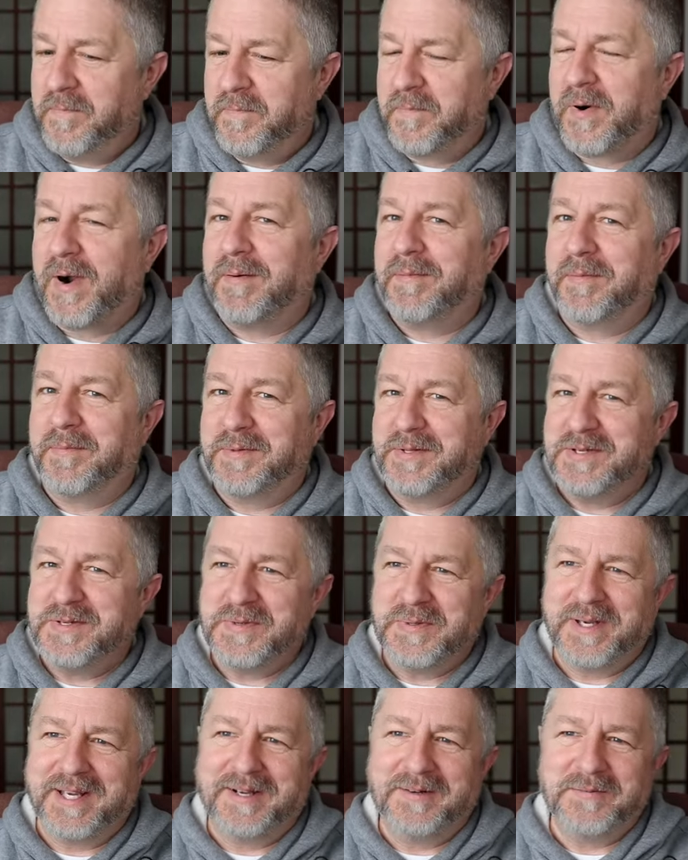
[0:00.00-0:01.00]
probably
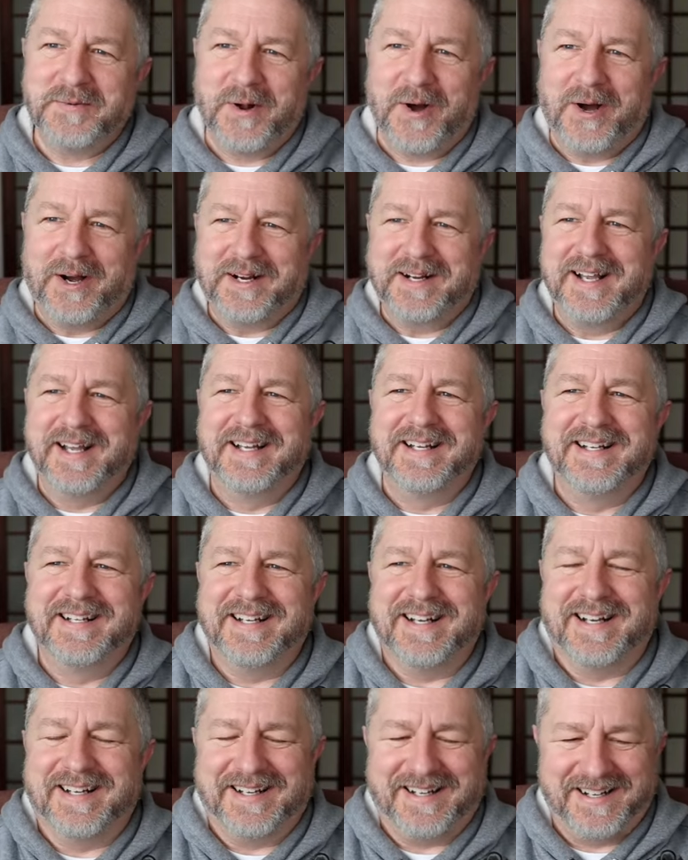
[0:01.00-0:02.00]
doing it wrong.
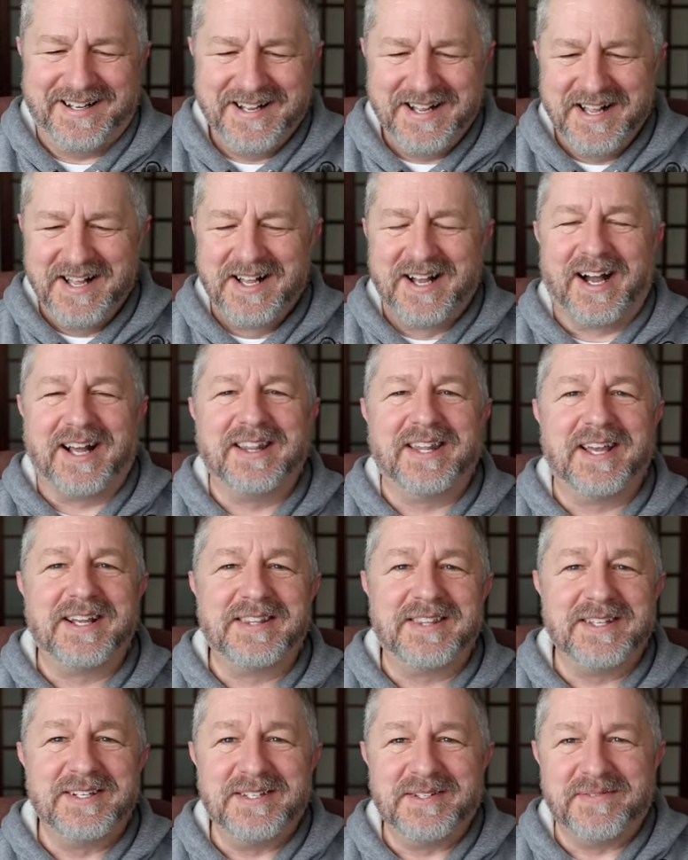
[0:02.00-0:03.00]
I
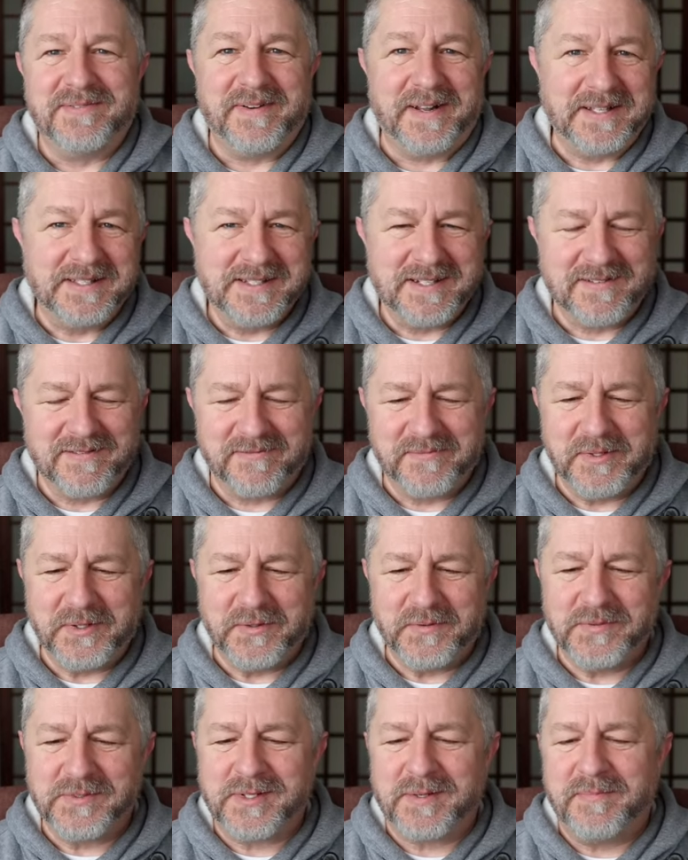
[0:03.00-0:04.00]
like the defensive
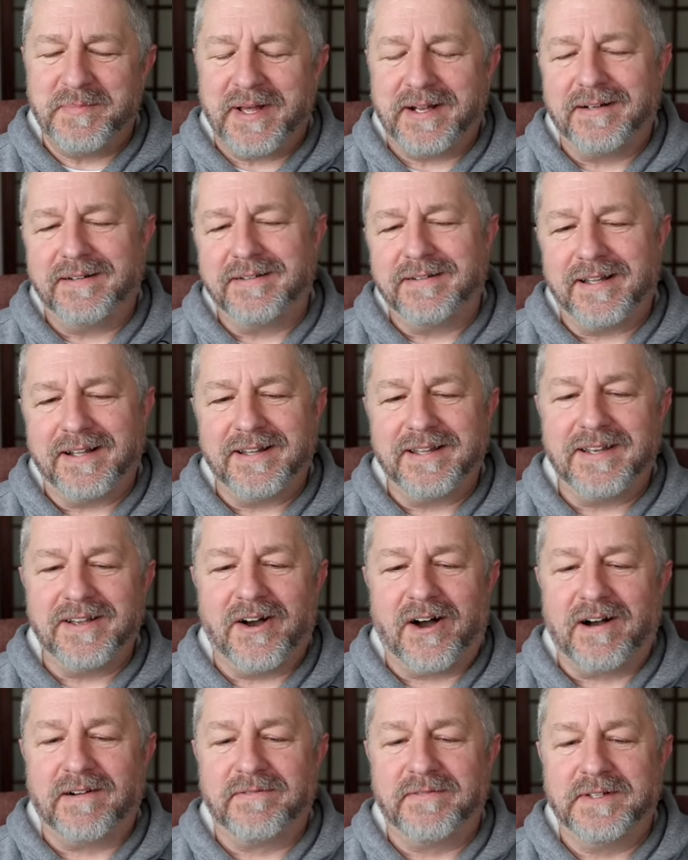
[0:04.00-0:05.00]
moves better than the
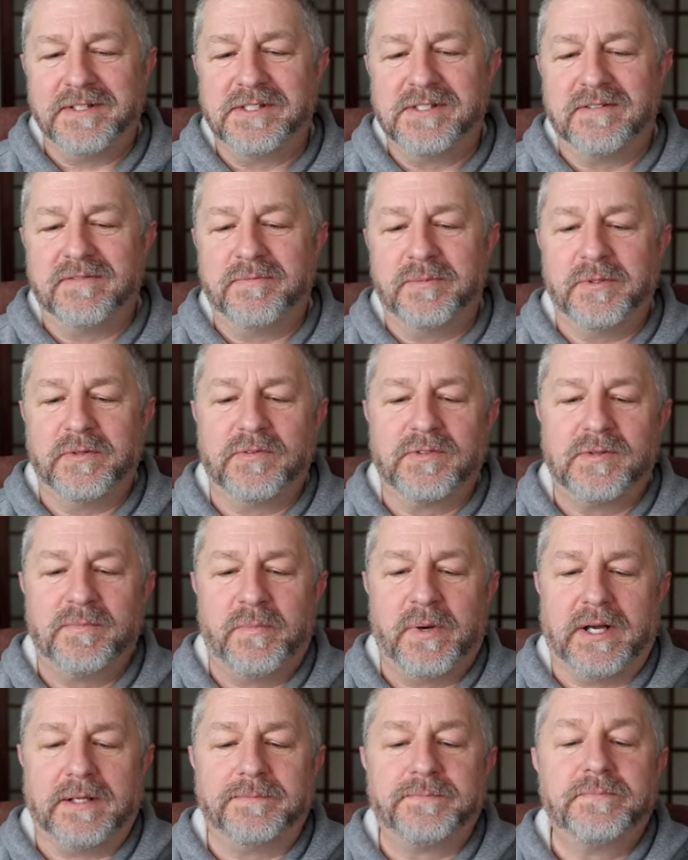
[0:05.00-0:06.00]
offensive moves.
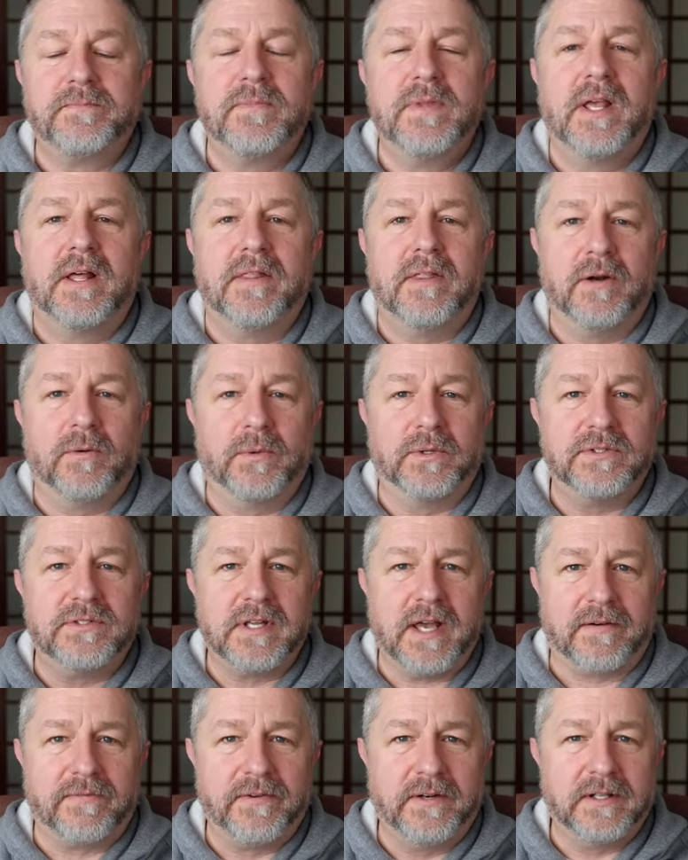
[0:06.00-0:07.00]
But there will
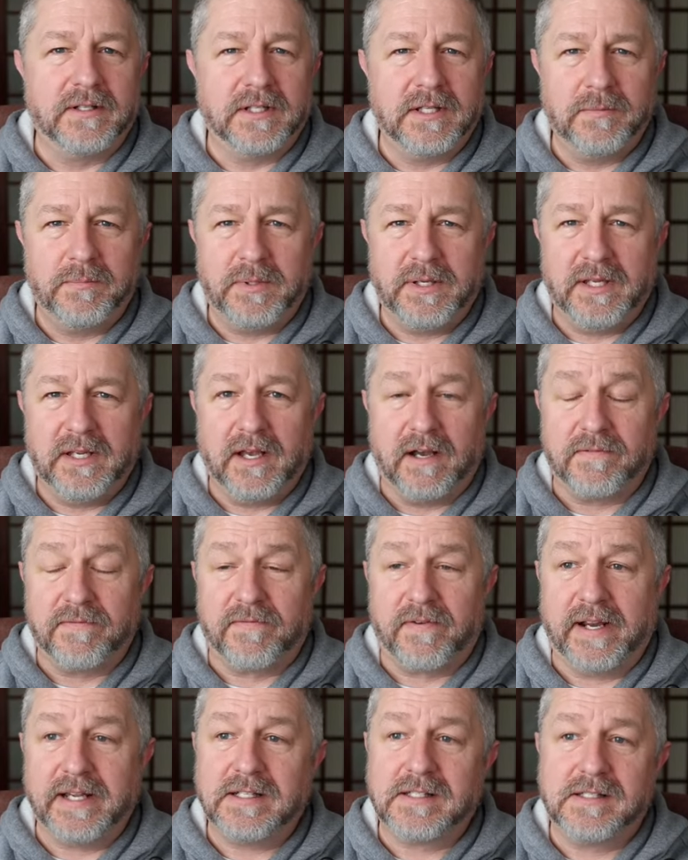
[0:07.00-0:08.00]
definitely be a
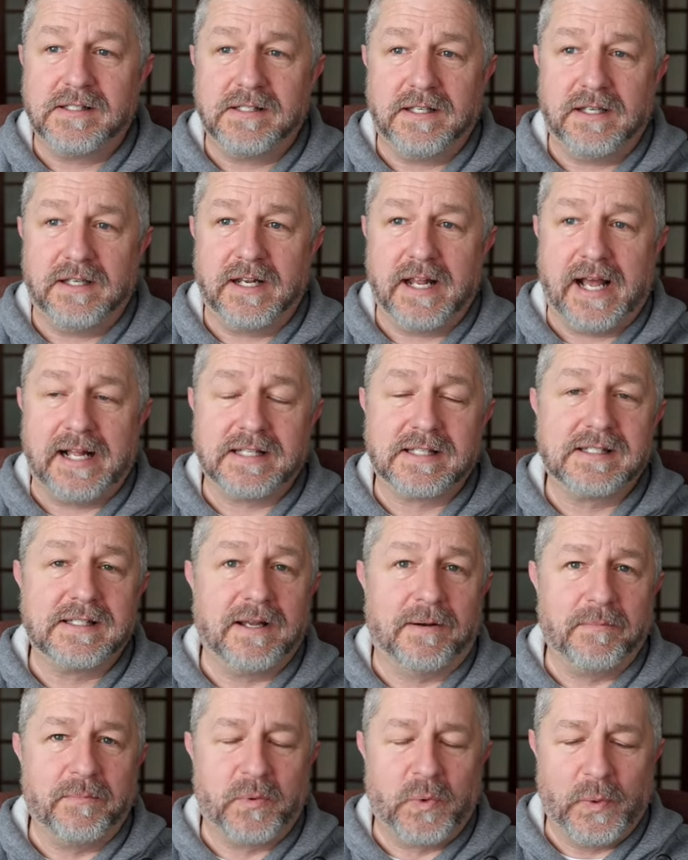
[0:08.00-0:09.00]
fight scene at
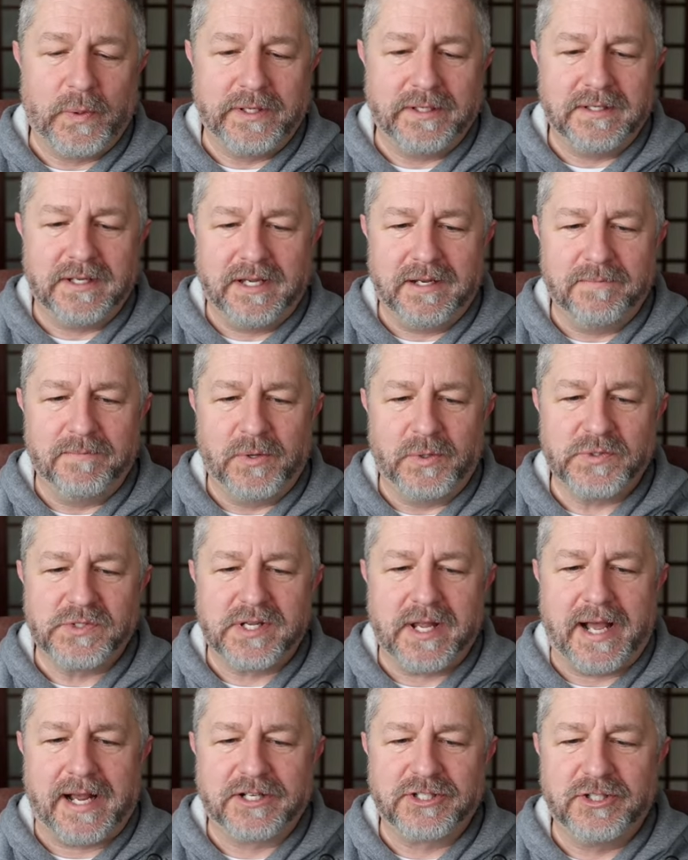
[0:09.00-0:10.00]
some point in most
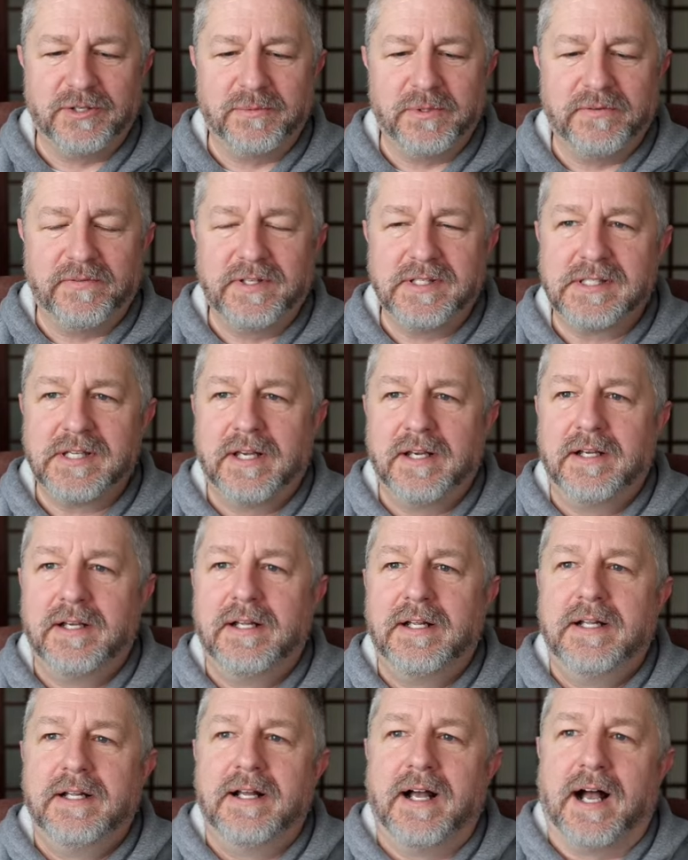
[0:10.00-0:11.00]
action movies.
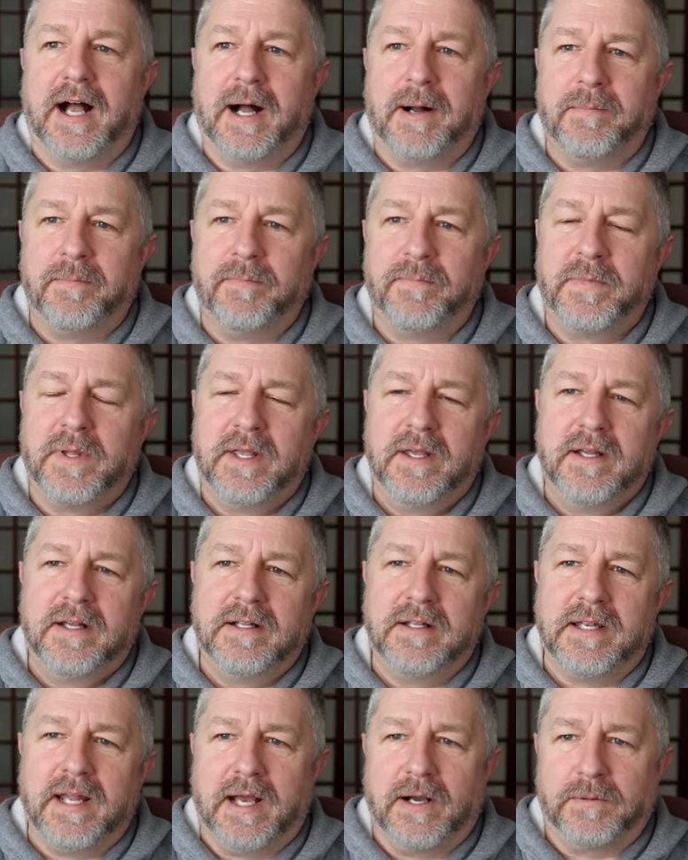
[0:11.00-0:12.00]
Um,
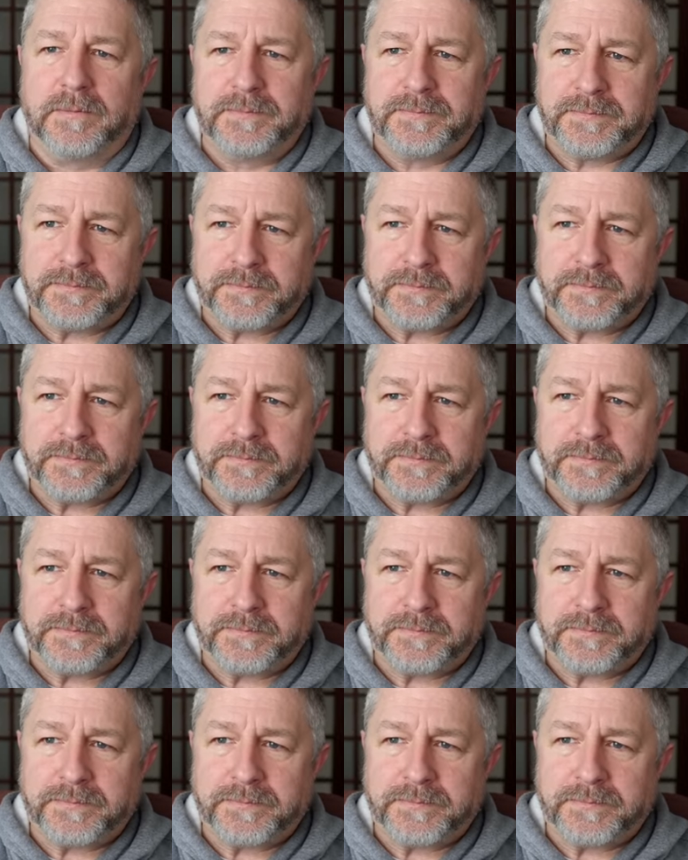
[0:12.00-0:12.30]
Now,